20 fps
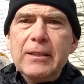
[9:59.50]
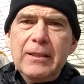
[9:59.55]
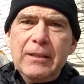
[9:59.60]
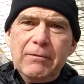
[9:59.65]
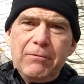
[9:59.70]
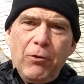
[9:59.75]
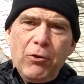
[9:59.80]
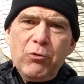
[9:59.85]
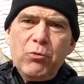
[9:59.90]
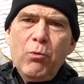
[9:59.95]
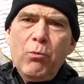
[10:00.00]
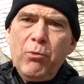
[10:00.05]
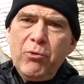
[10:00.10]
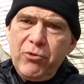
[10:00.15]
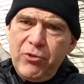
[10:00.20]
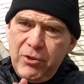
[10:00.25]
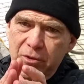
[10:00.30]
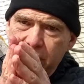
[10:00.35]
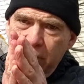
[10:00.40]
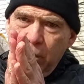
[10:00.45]
First one was
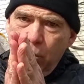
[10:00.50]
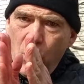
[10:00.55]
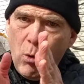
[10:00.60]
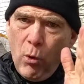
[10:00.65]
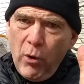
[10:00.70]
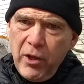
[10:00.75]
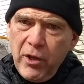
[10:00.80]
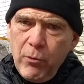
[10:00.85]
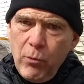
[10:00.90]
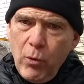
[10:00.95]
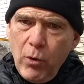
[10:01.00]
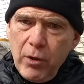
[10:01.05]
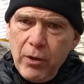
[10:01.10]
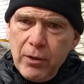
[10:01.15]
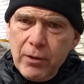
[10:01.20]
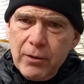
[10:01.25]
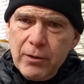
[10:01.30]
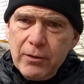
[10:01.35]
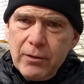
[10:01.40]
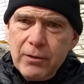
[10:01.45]
the accordion one,
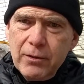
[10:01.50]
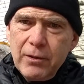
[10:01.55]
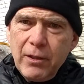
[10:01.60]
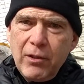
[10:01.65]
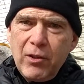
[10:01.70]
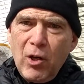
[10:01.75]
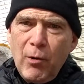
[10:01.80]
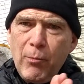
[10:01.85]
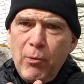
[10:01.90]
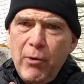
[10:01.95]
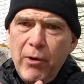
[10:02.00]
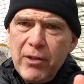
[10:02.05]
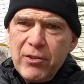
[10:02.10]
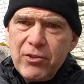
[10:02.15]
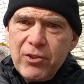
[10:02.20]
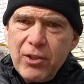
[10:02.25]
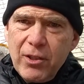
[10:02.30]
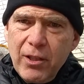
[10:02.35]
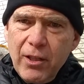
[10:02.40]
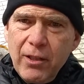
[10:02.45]
the
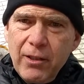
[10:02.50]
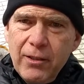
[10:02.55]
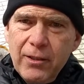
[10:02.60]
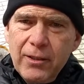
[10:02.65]
thermarest thing.